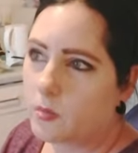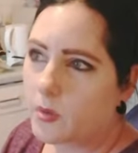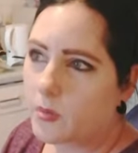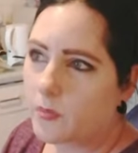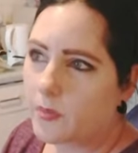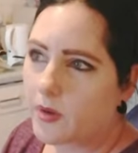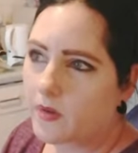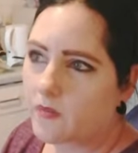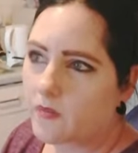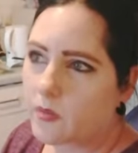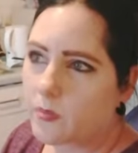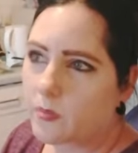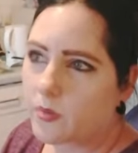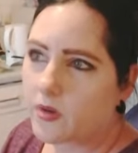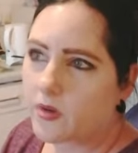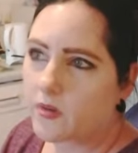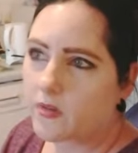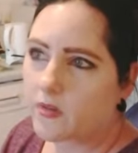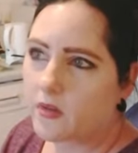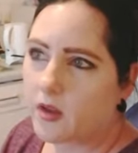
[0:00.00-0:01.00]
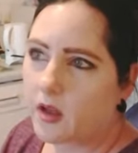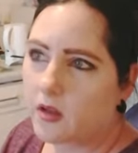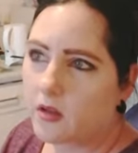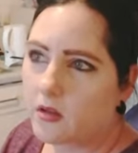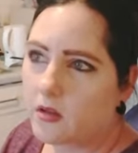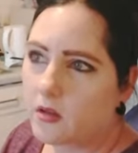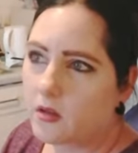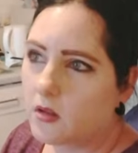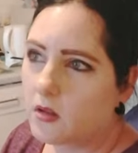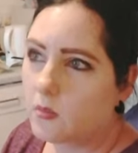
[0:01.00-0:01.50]
back from
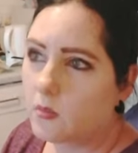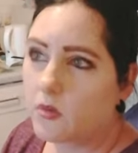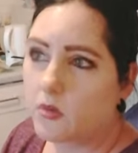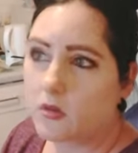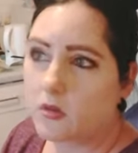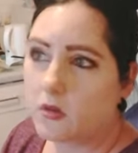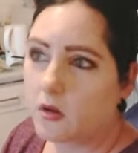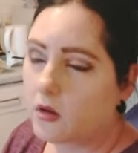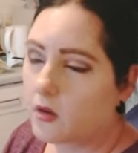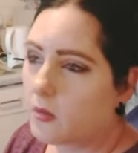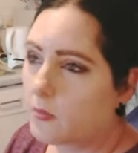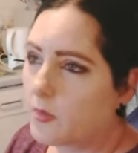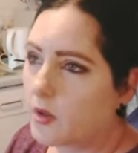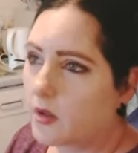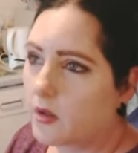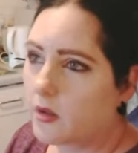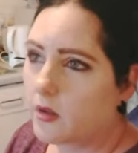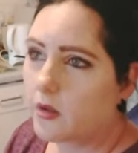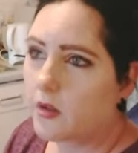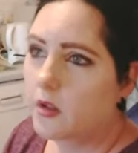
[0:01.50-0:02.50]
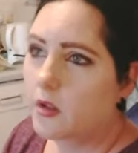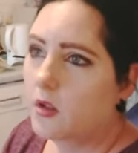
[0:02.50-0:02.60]
Prestatyn, it was a nightmare.